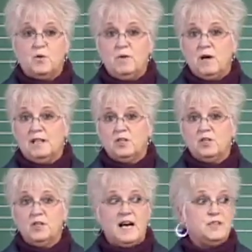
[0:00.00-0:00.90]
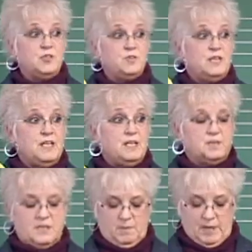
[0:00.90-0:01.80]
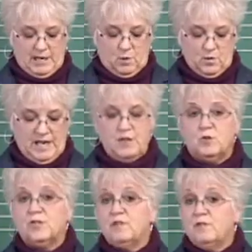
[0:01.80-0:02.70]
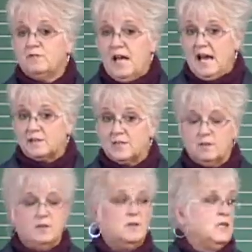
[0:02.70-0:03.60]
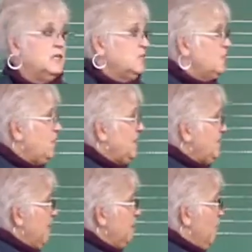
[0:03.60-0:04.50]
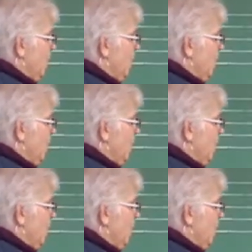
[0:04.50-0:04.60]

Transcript: We want to learn how to do these. And I'm like, okay, those are the flats. So at that